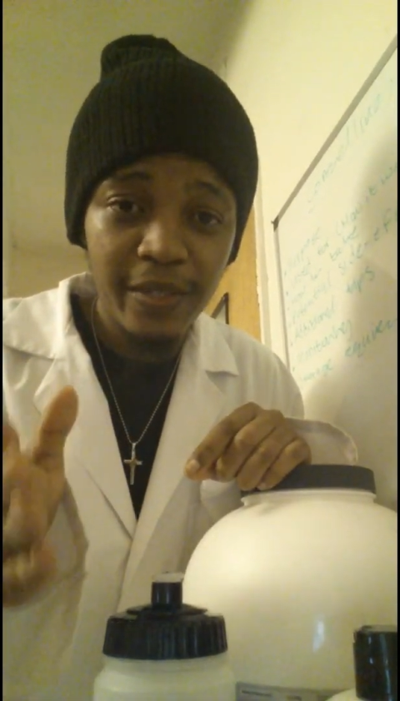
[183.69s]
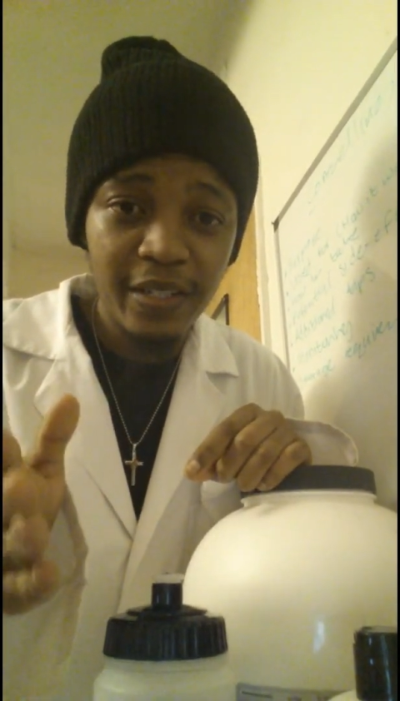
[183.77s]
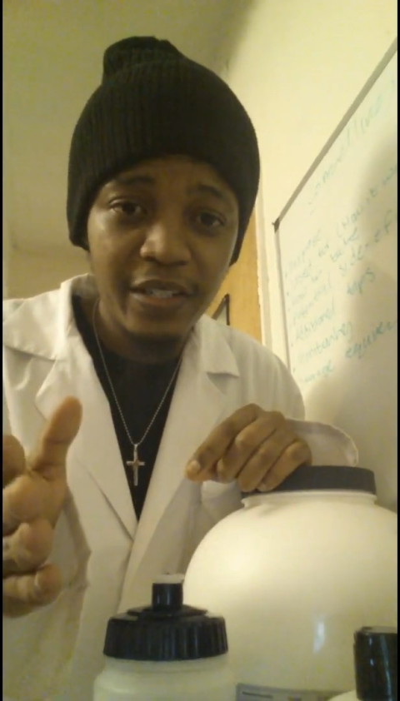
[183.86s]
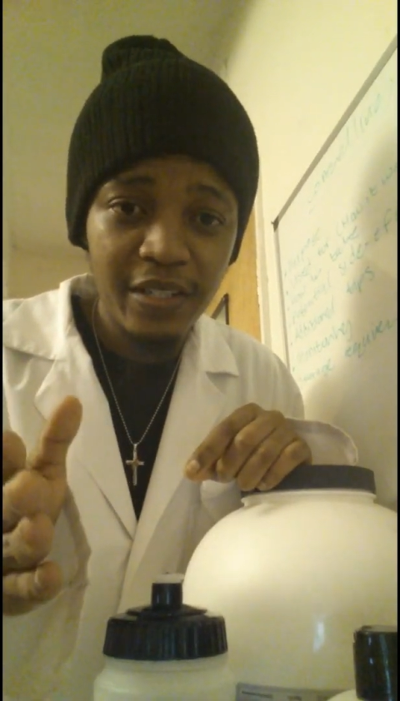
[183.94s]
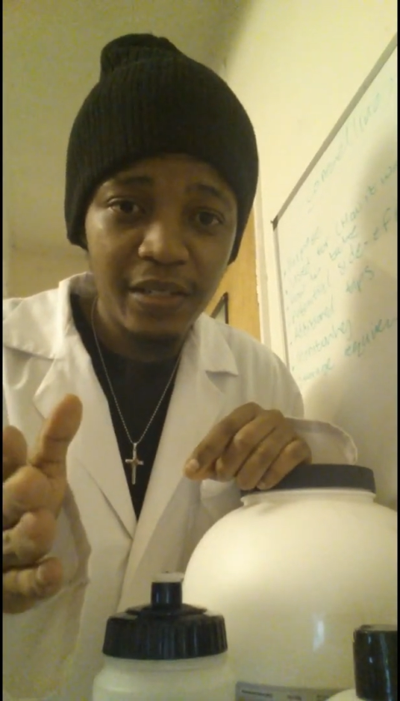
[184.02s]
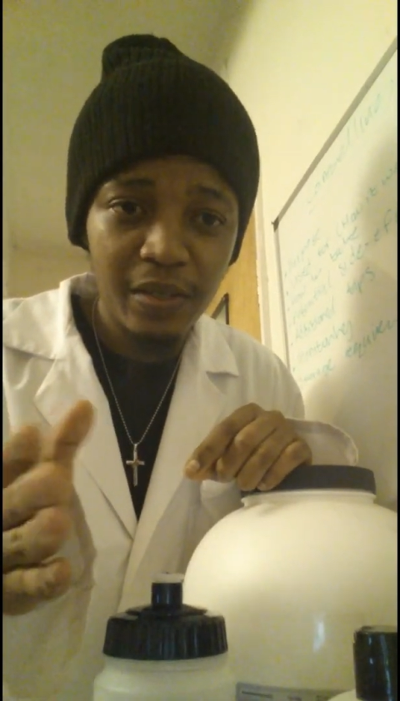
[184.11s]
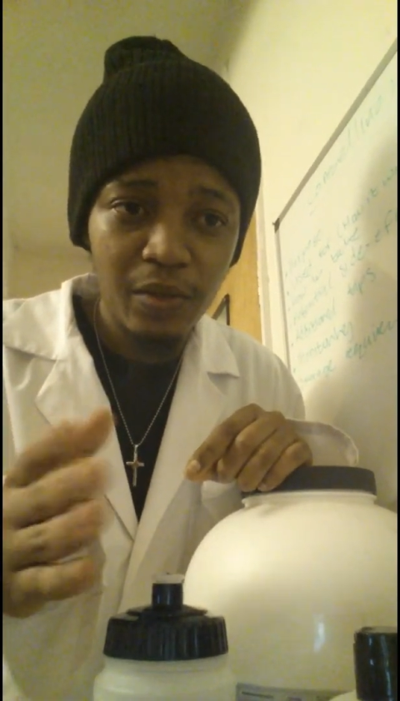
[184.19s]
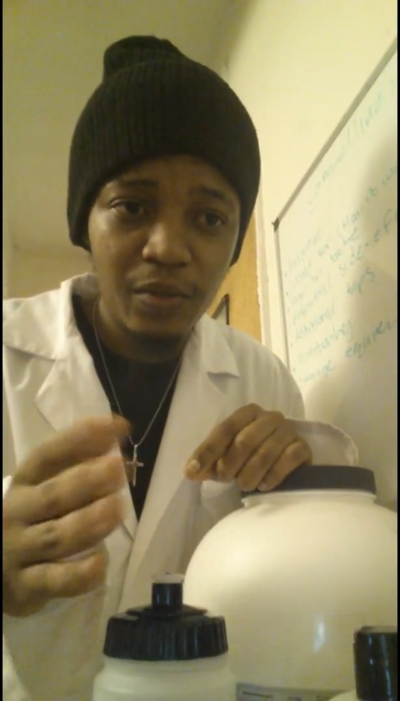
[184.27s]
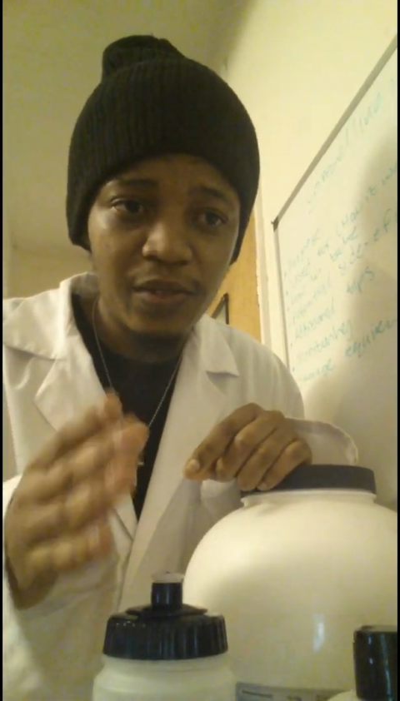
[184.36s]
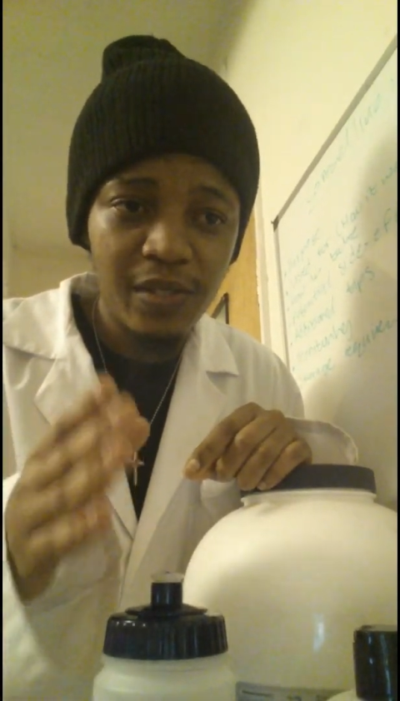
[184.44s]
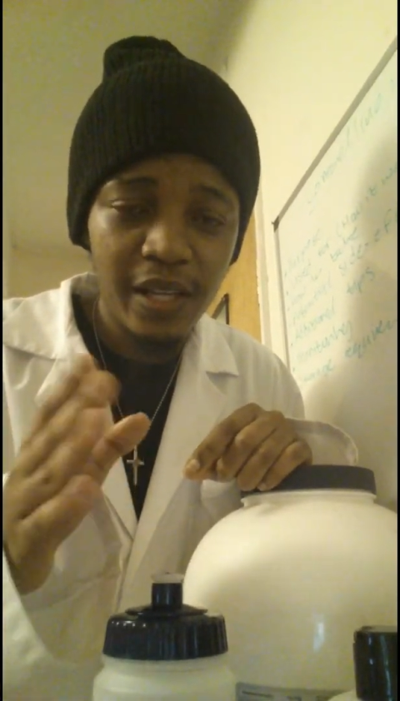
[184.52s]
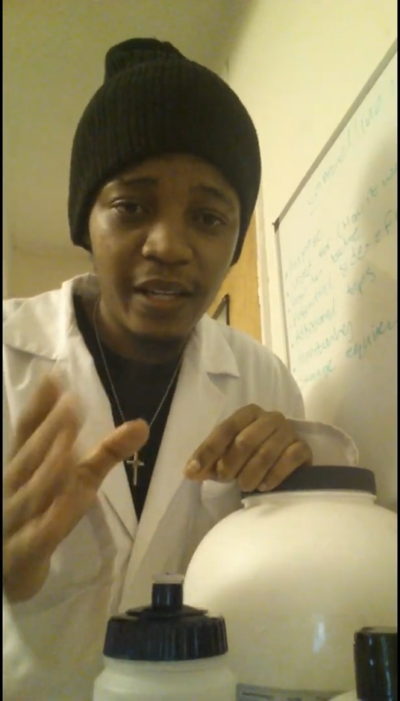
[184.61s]
mention
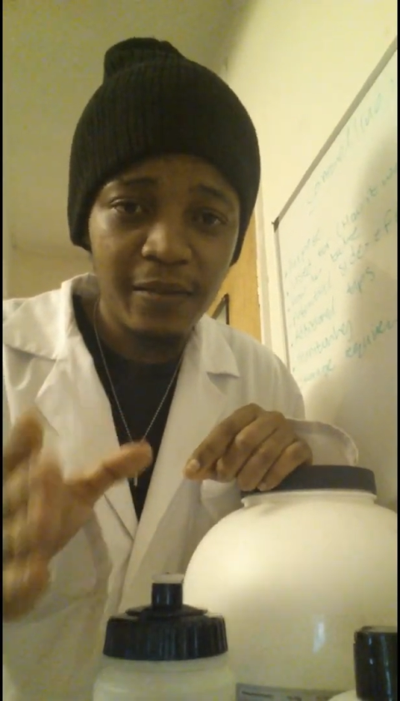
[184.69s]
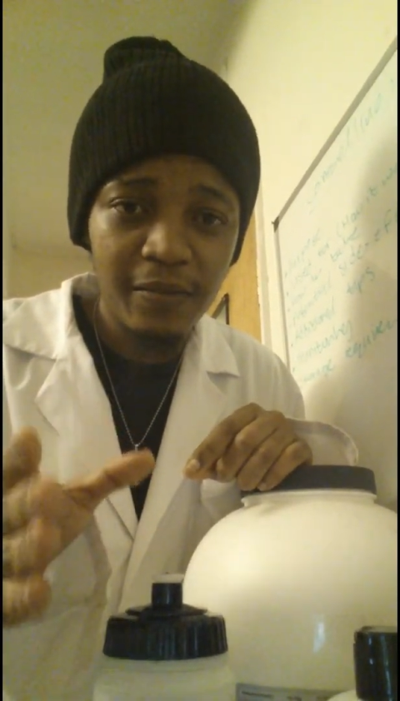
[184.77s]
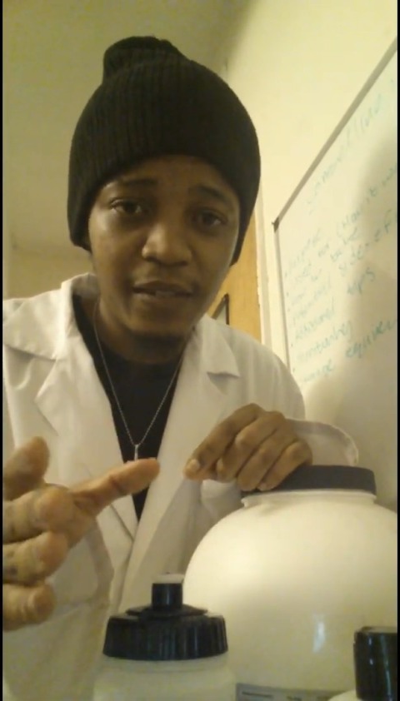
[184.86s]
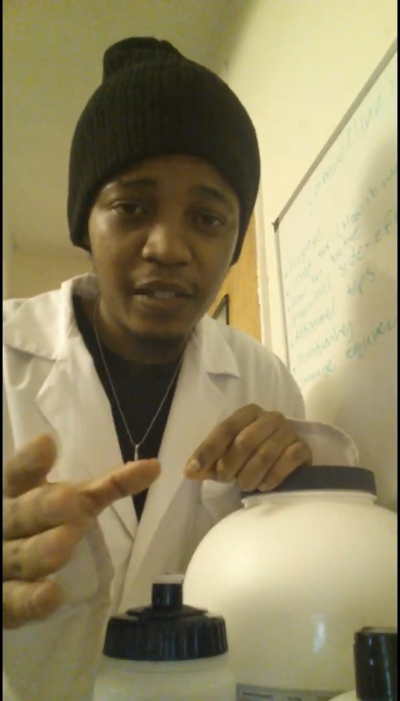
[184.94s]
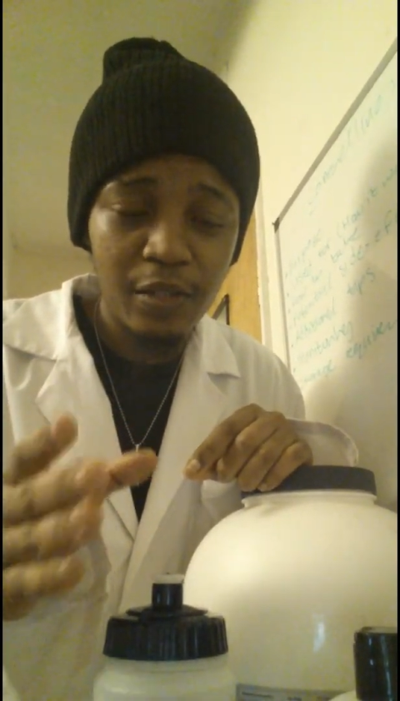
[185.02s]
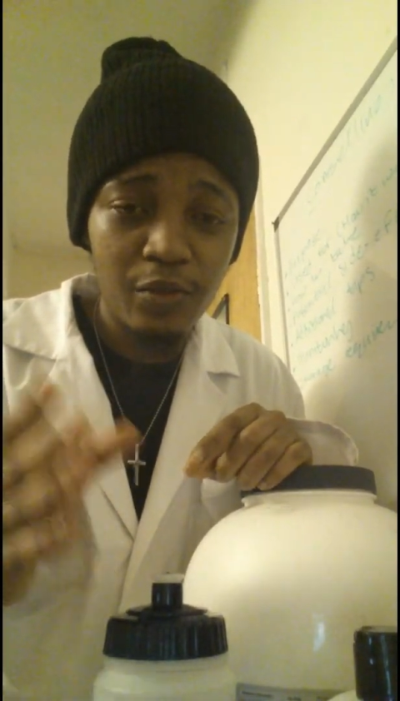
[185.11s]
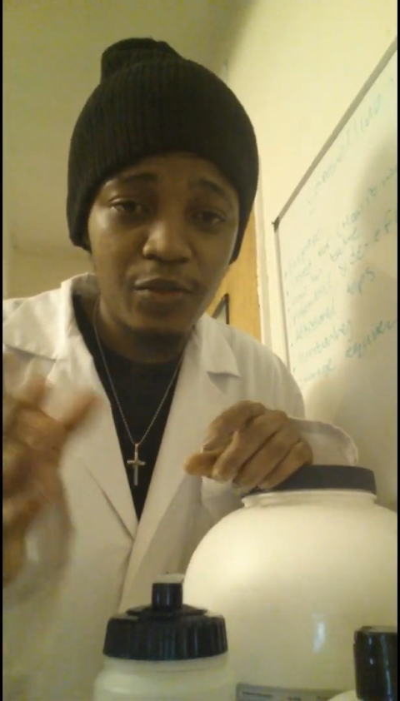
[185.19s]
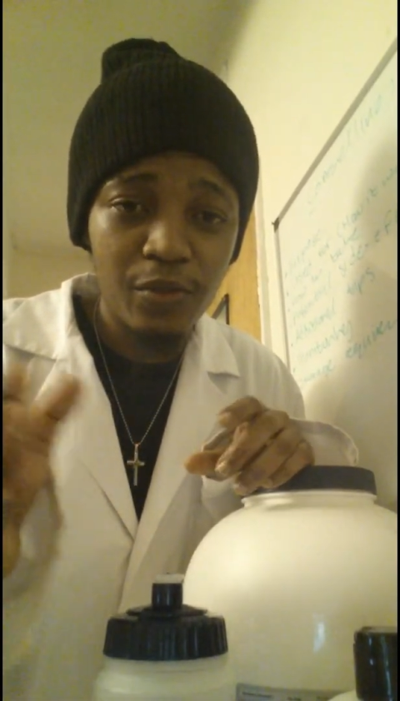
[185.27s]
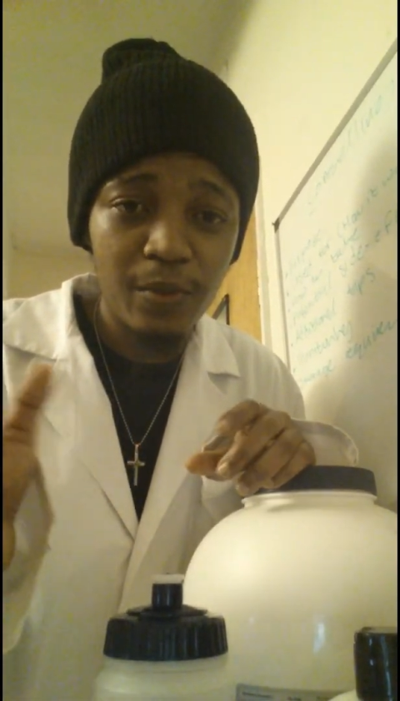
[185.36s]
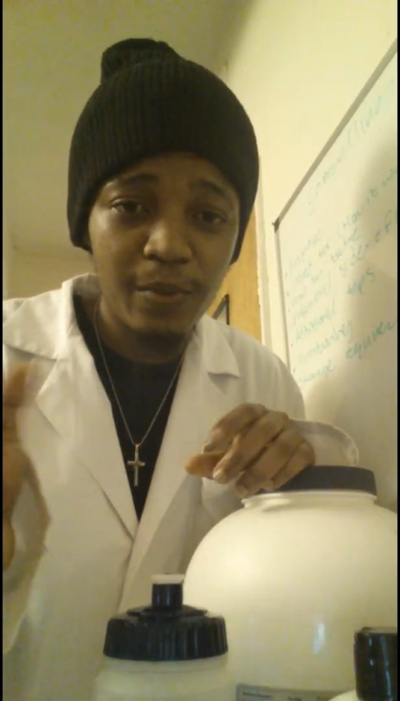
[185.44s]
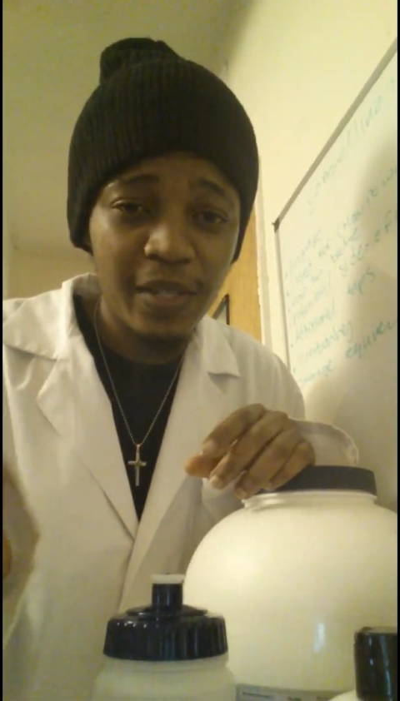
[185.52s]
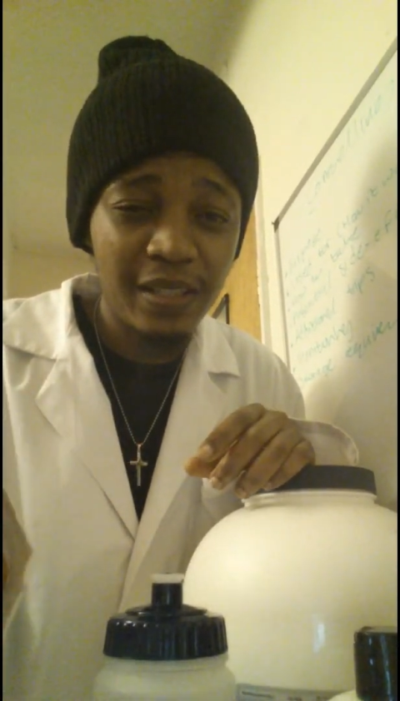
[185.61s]
those side effects which will